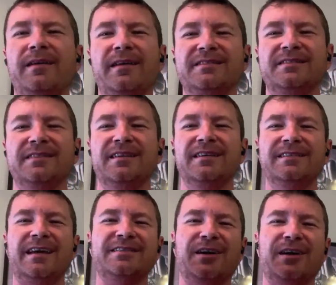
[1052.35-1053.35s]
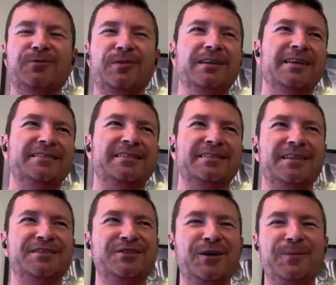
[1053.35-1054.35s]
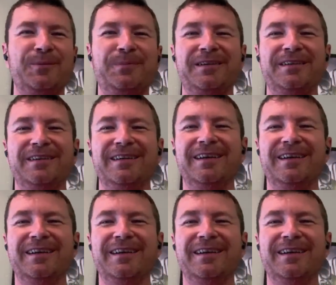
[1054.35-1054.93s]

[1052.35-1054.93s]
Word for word: That's unrealistic. That's stupid.